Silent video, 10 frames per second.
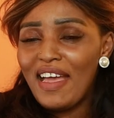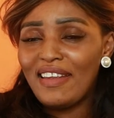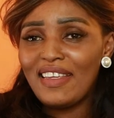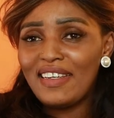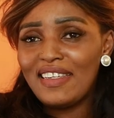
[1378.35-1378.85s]

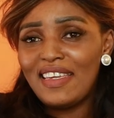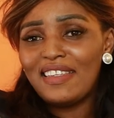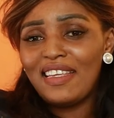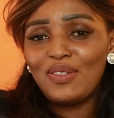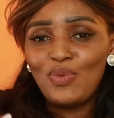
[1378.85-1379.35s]
And then
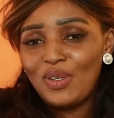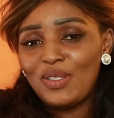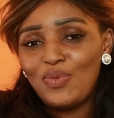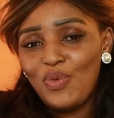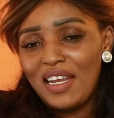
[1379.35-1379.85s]
that
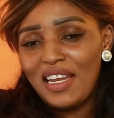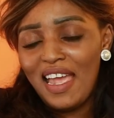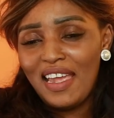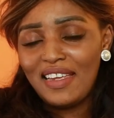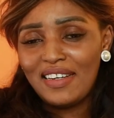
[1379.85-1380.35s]
was when
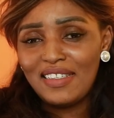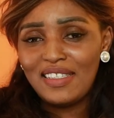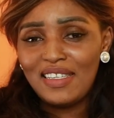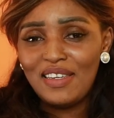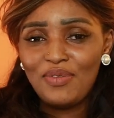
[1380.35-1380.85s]
I
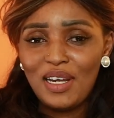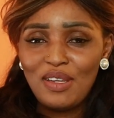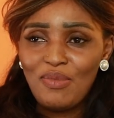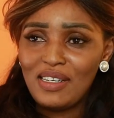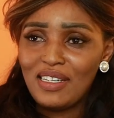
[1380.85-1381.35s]
received an
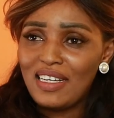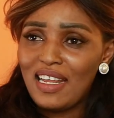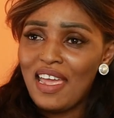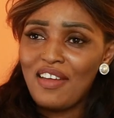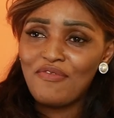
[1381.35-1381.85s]
email that
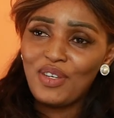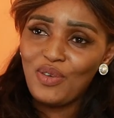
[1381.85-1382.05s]
I have been